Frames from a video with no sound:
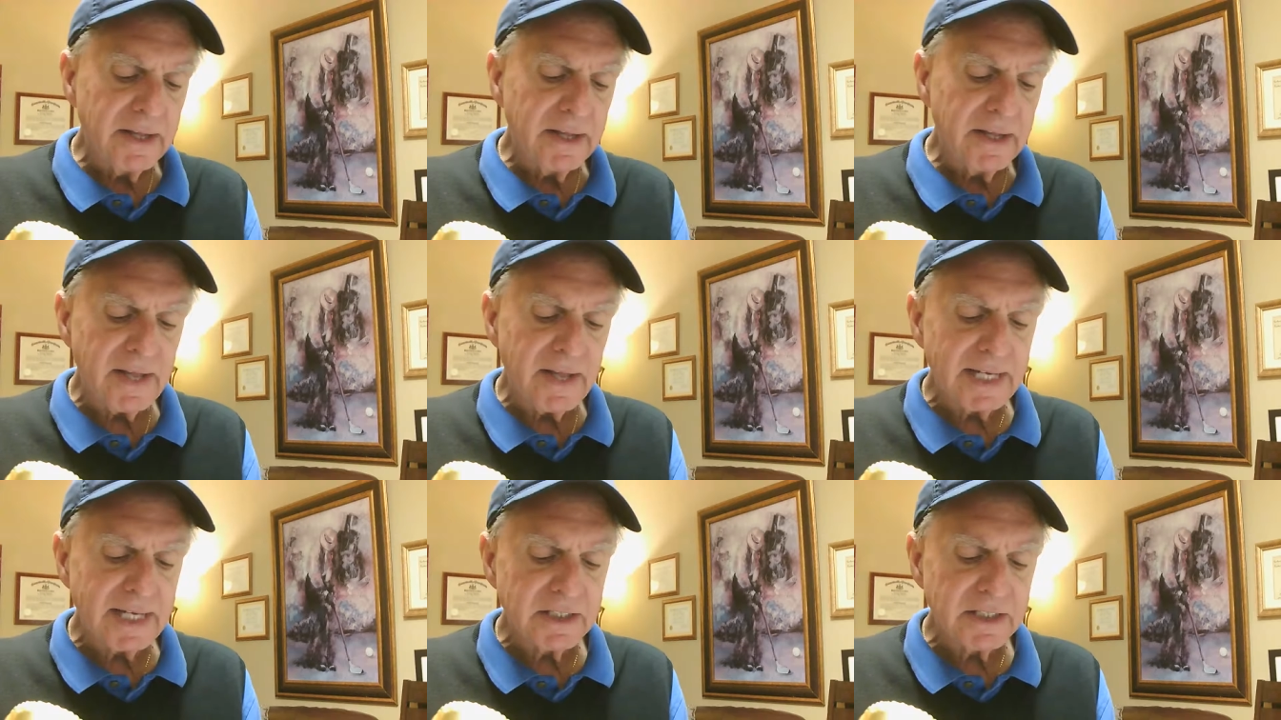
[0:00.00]

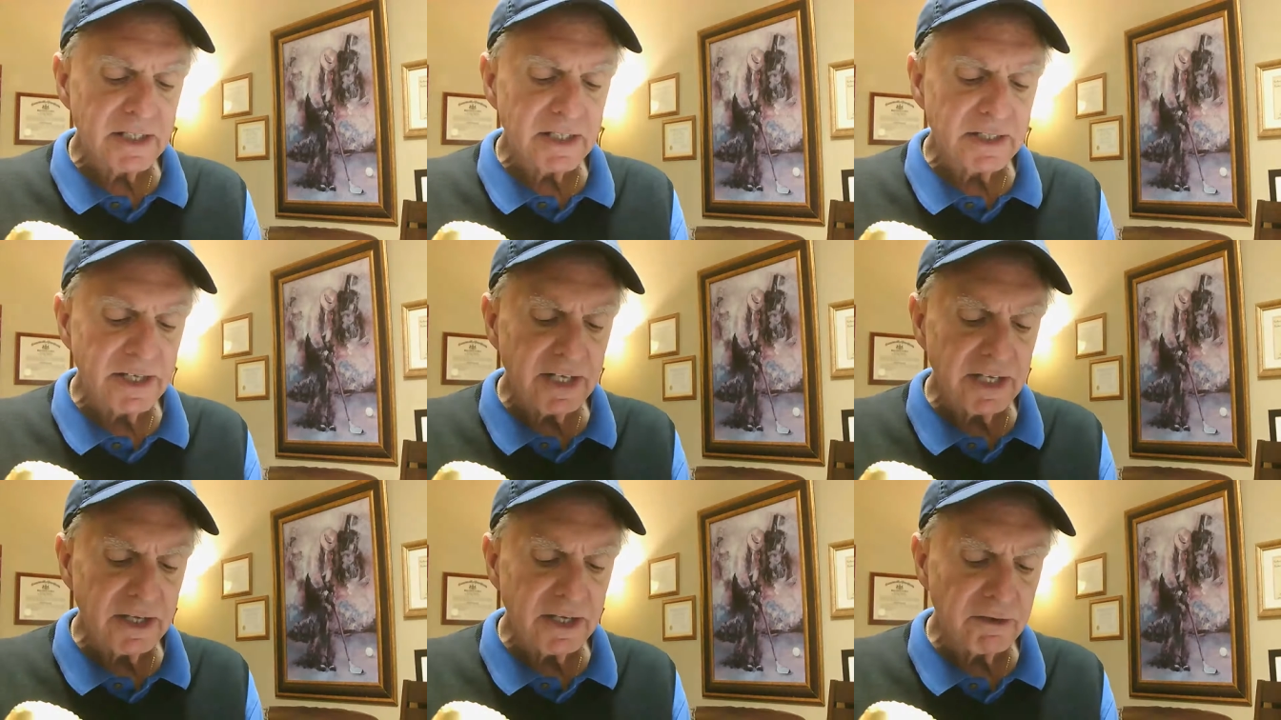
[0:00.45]
thanks to
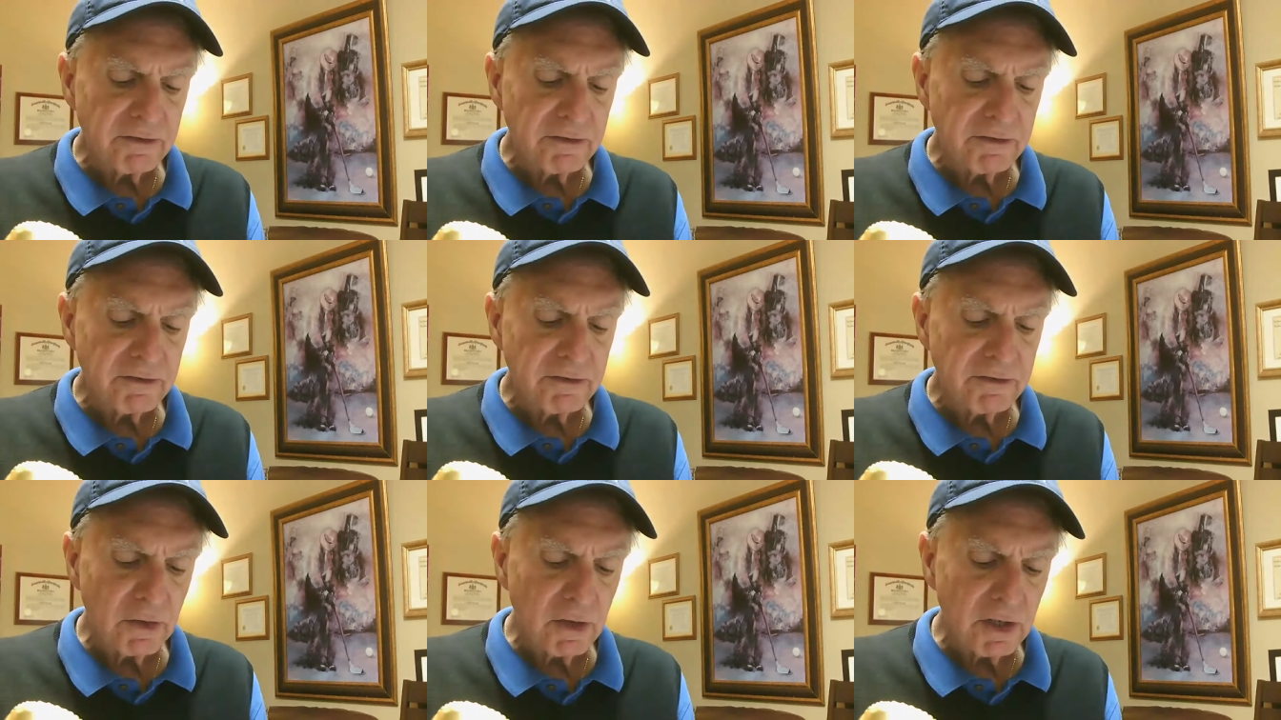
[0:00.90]
the
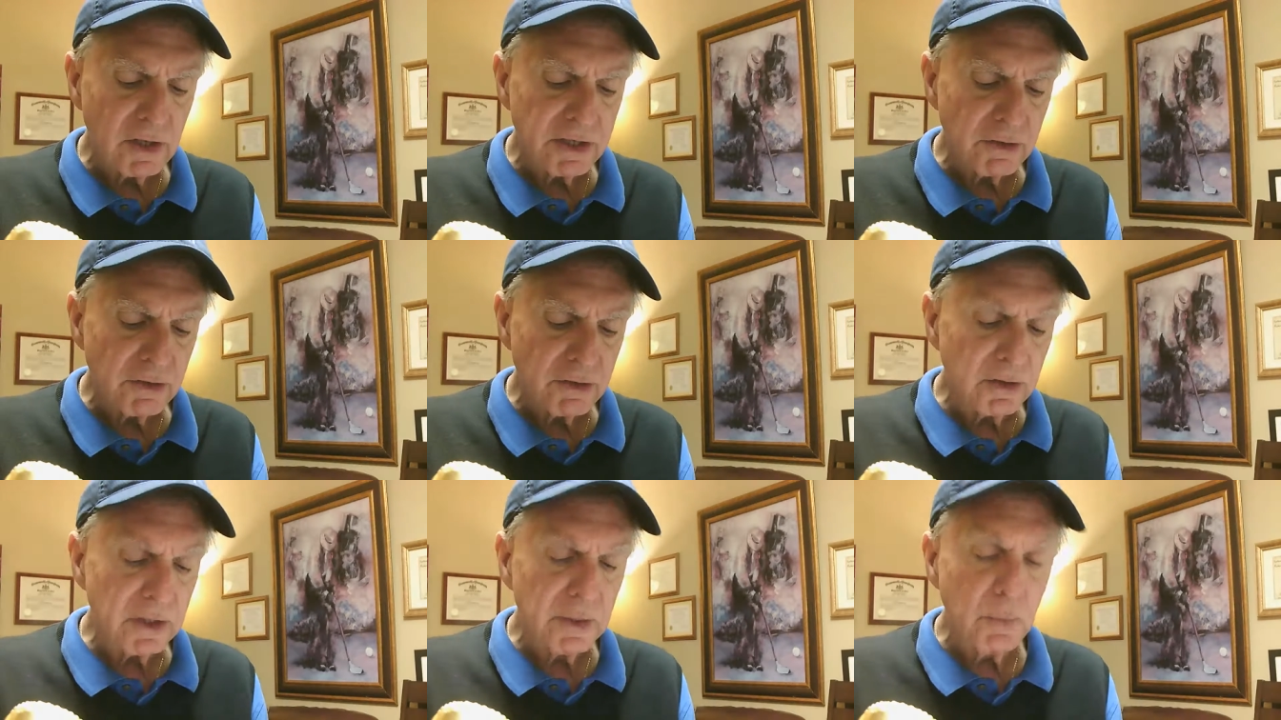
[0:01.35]
interferon
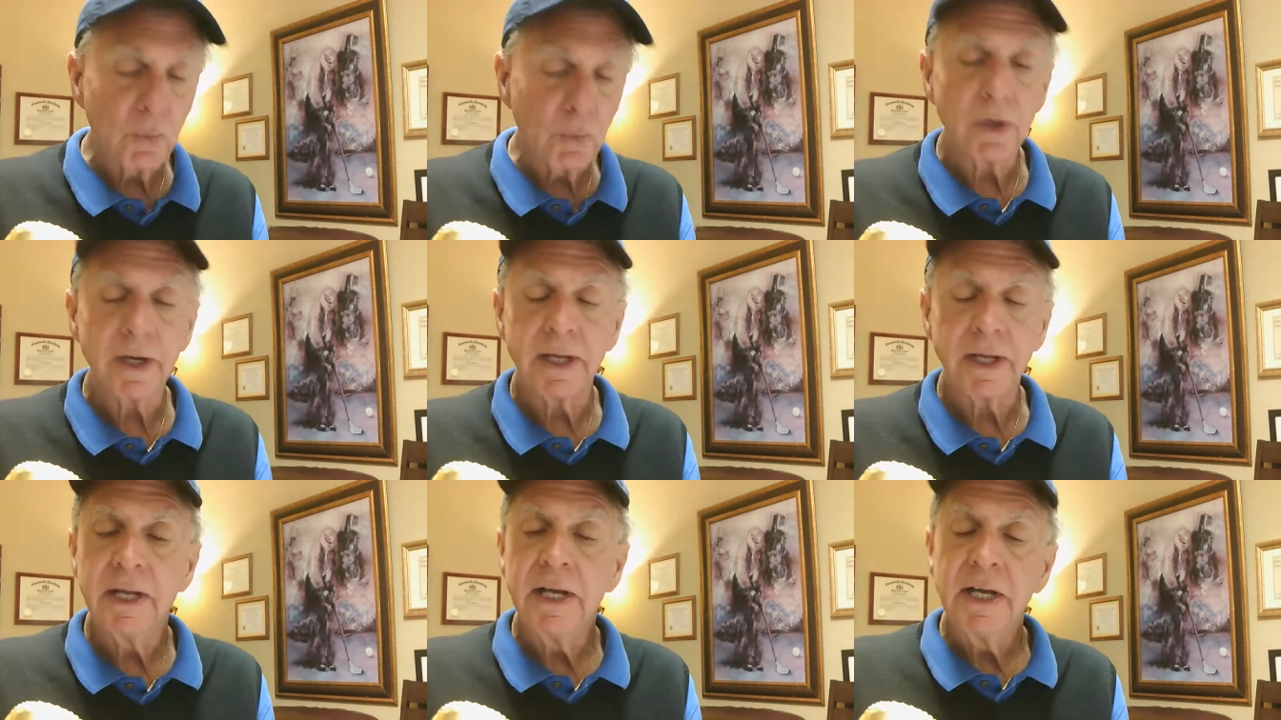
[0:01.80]
early
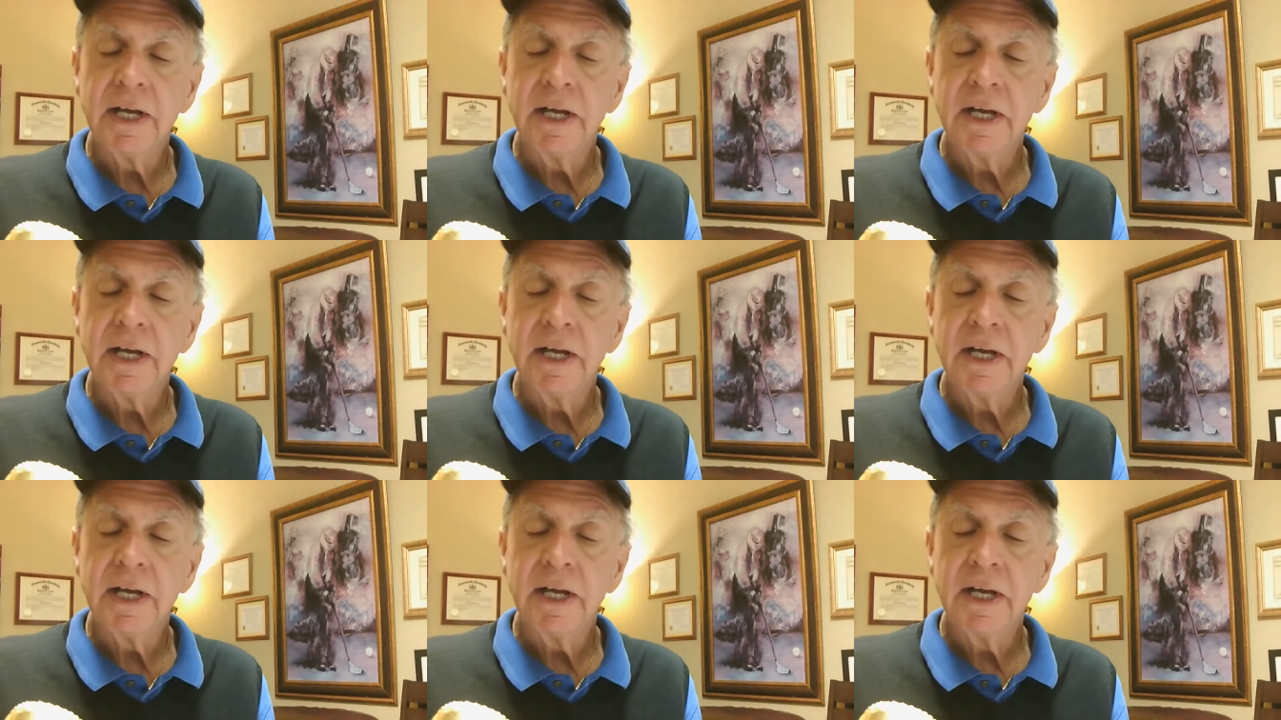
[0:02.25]
warning.